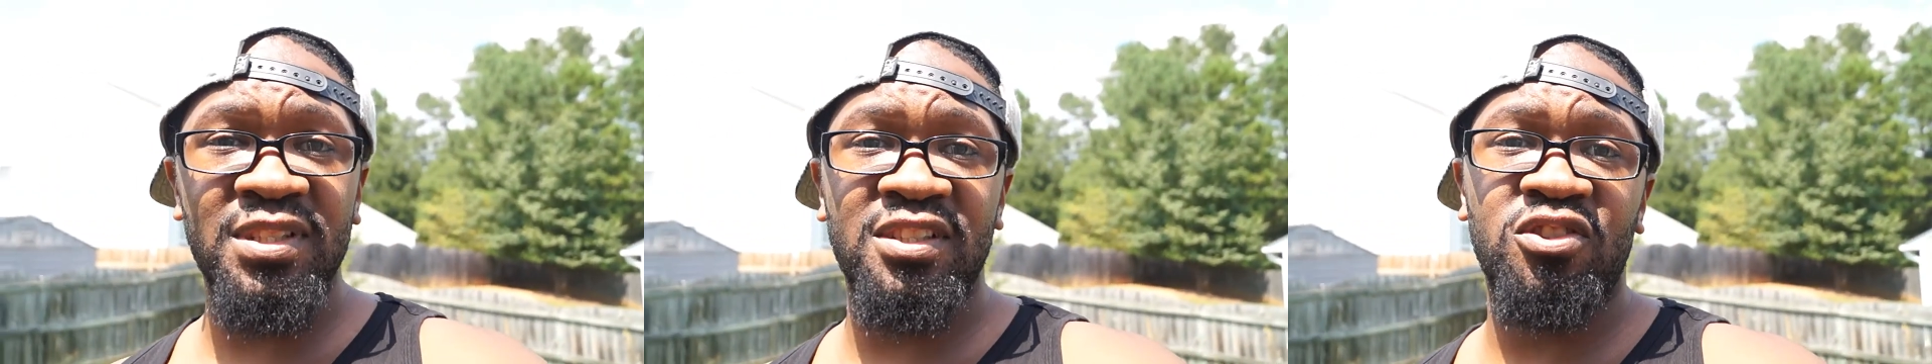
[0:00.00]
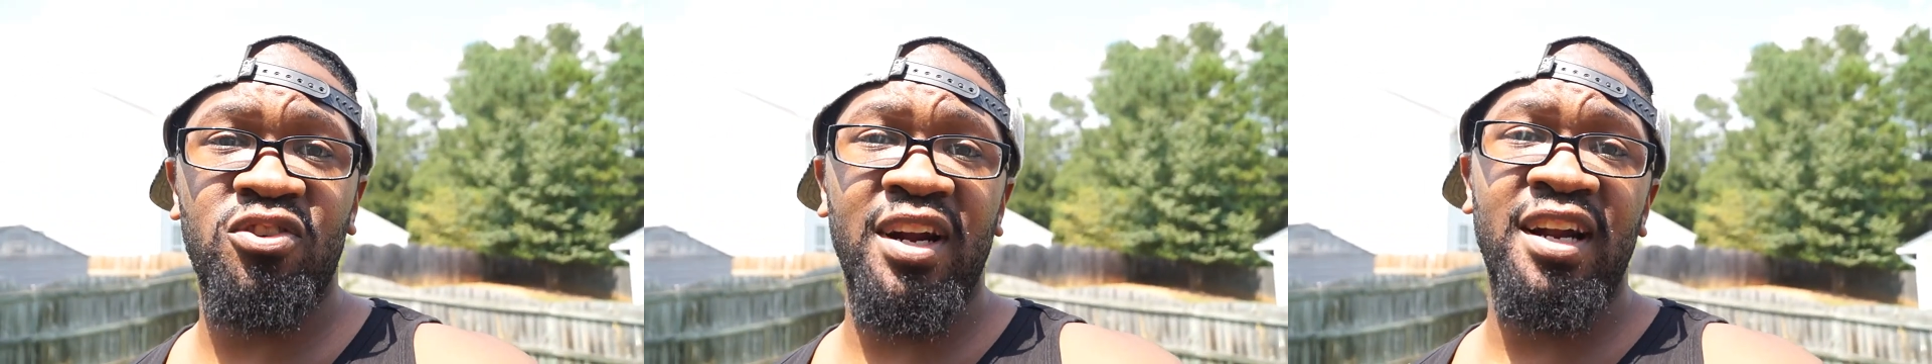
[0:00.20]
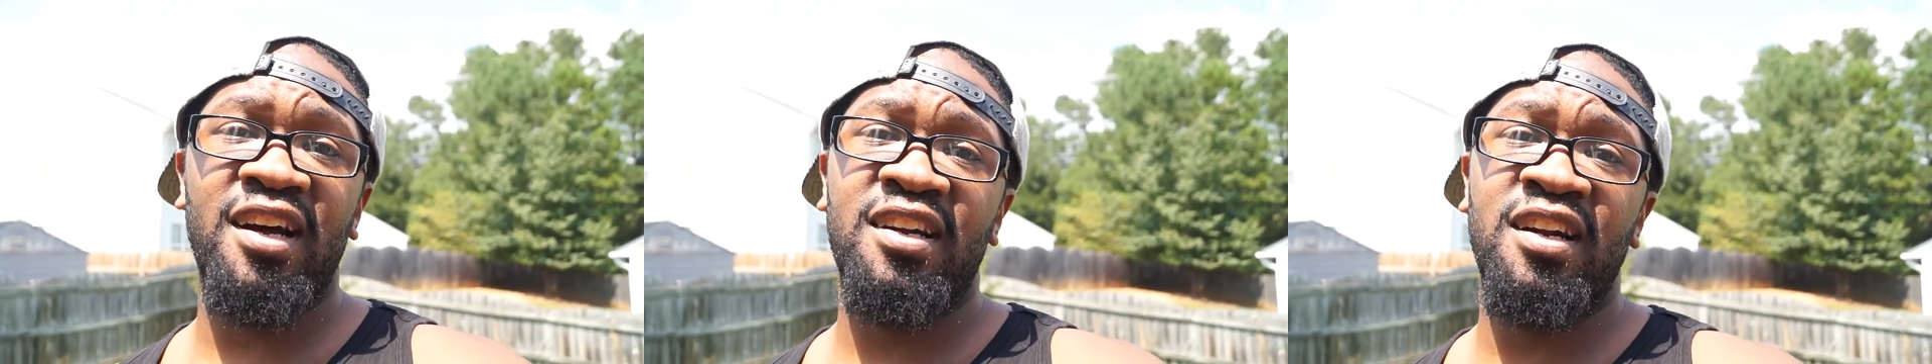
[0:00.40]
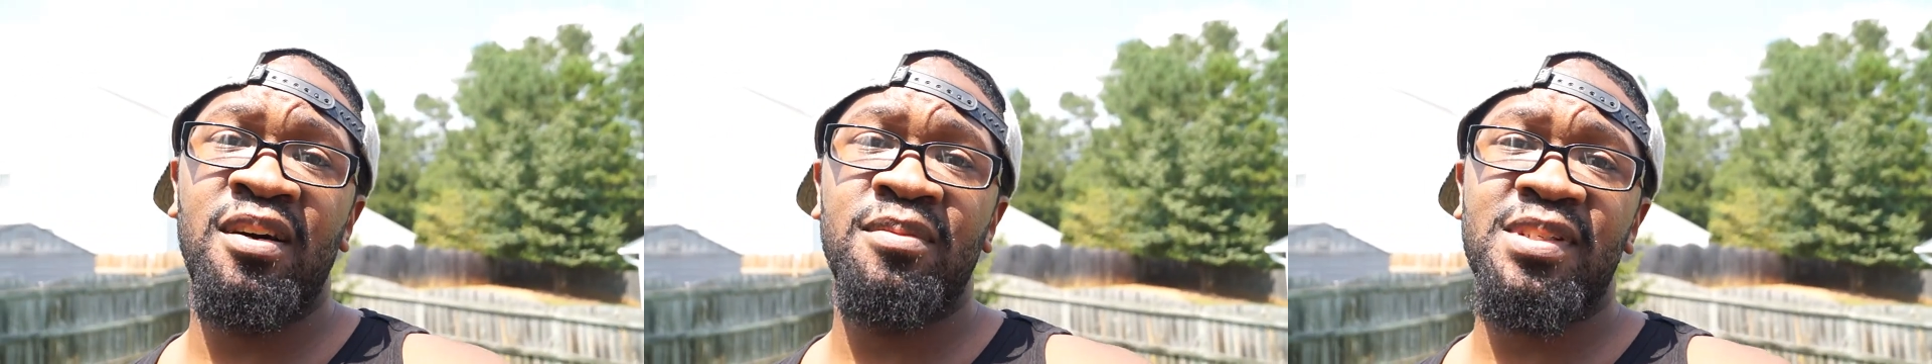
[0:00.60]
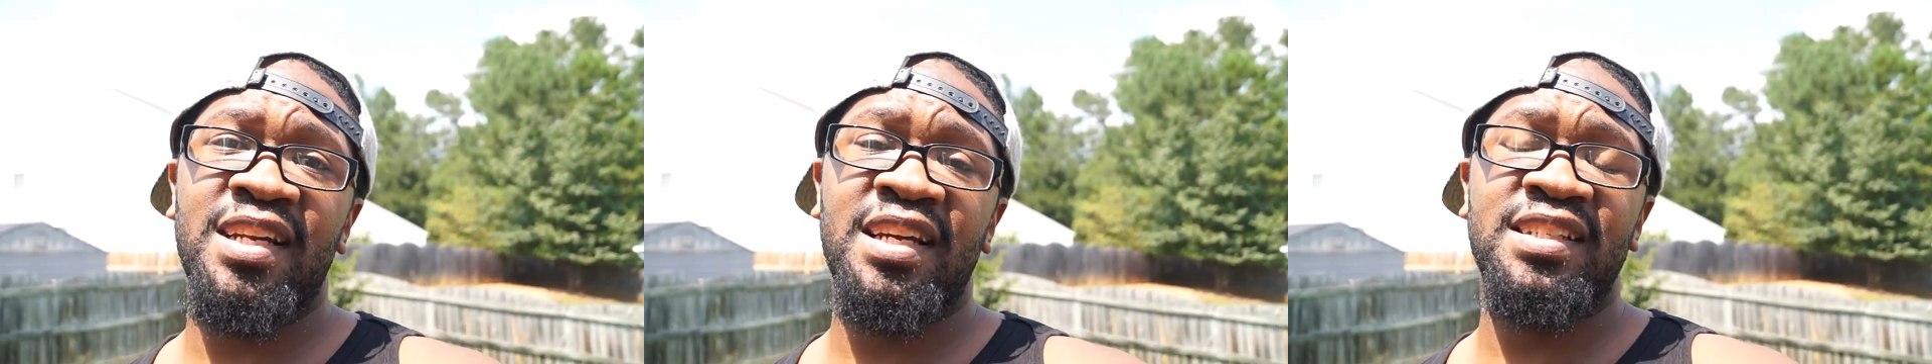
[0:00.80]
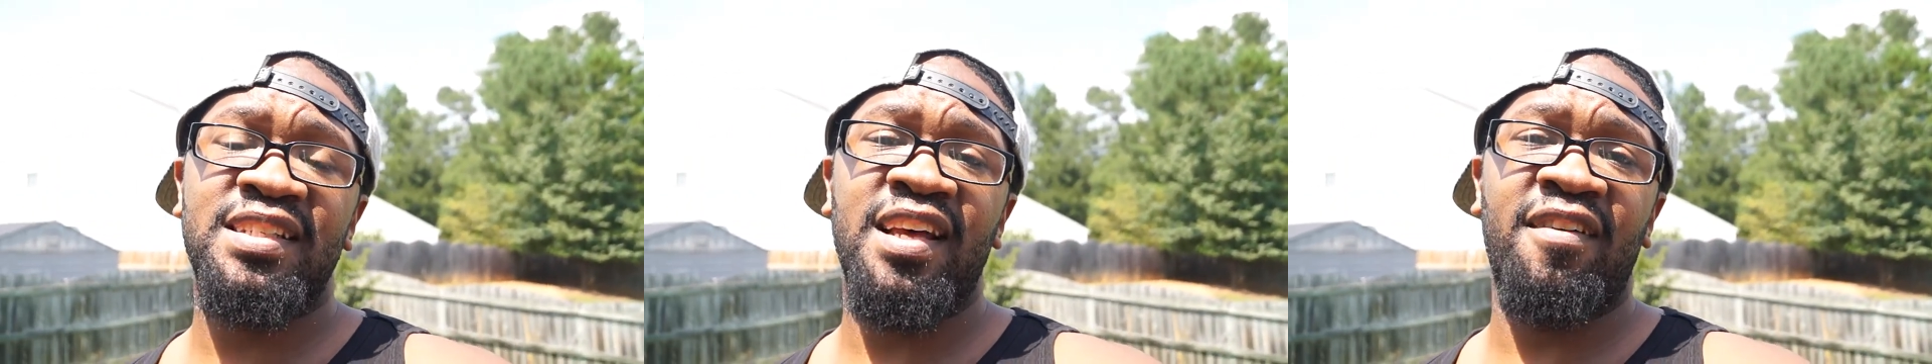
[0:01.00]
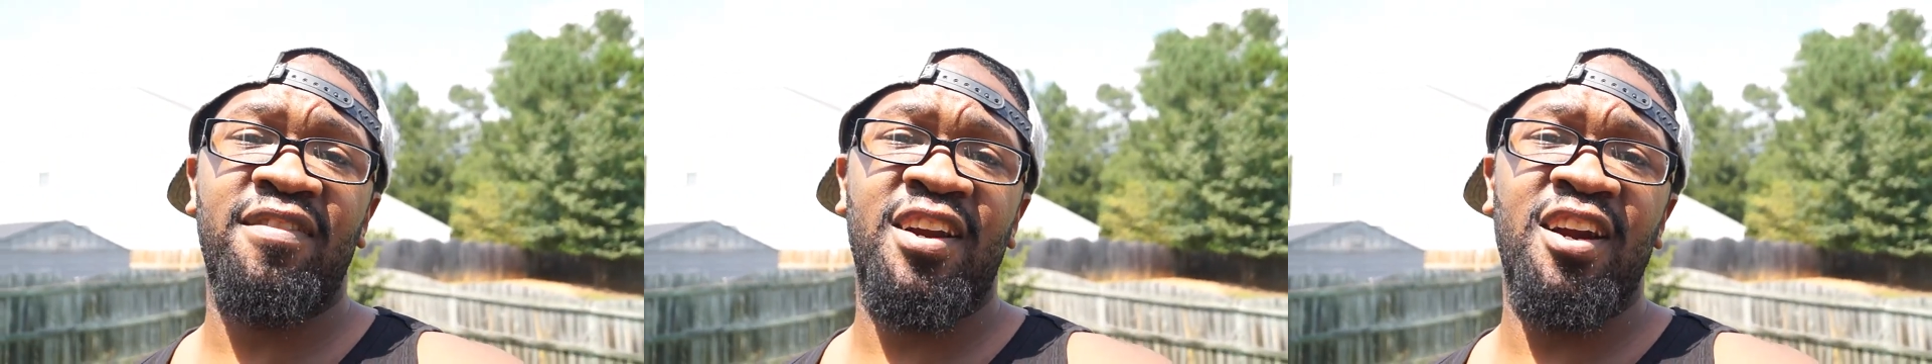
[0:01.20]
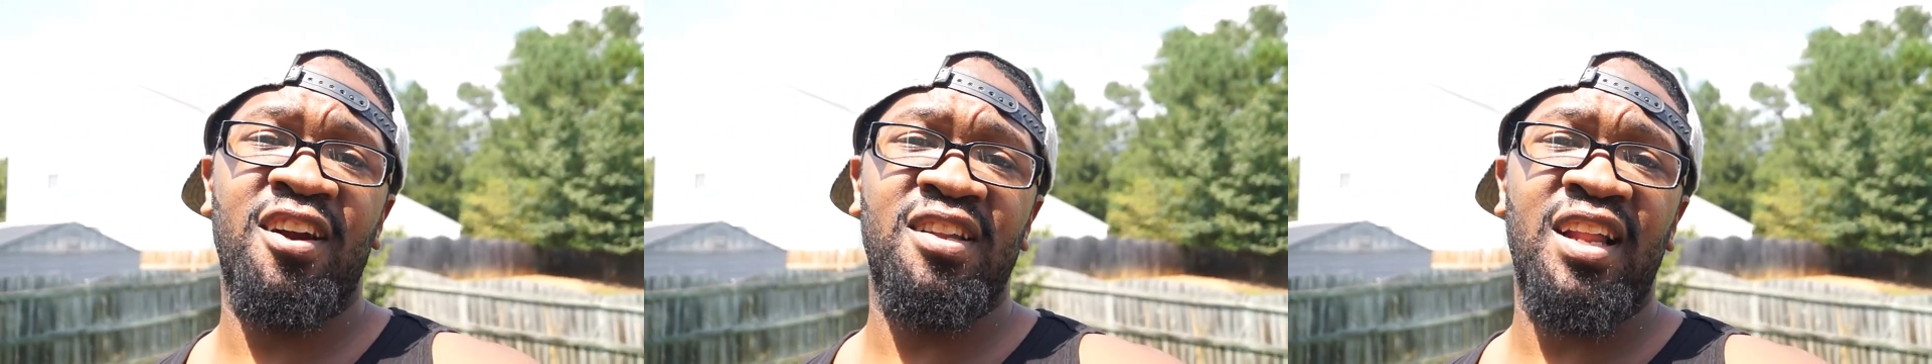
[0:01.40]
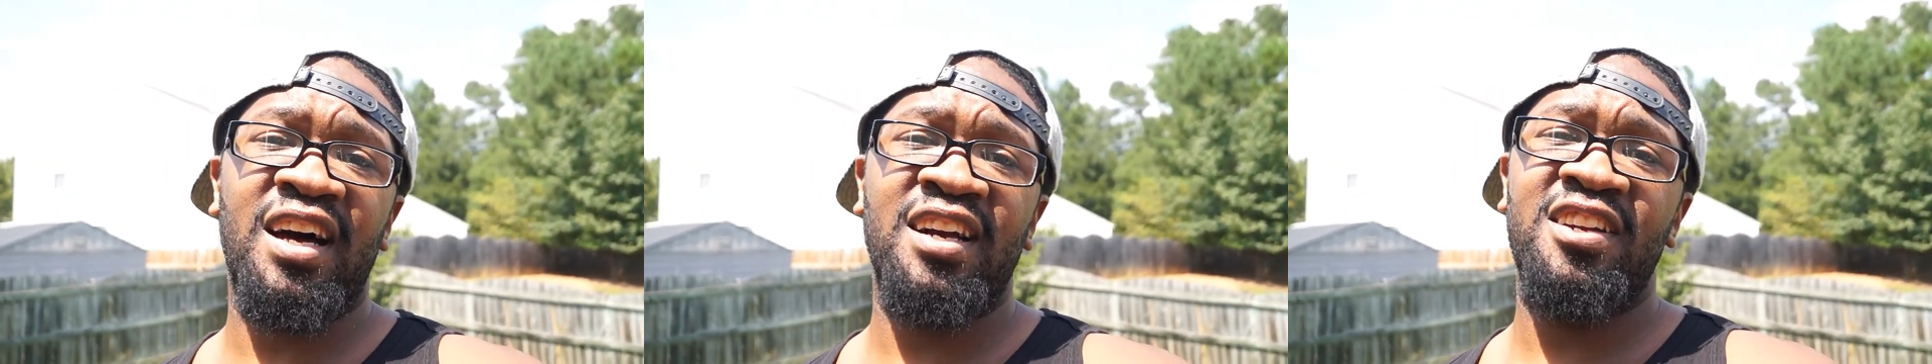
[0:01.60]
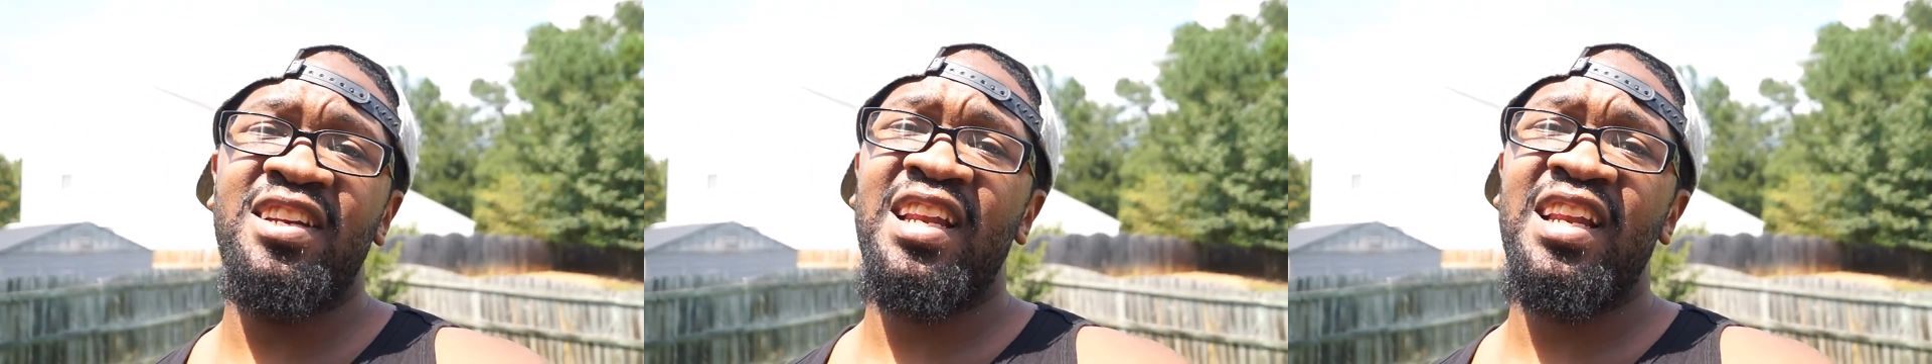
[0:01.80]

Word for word: straight out of upstate South Carolina.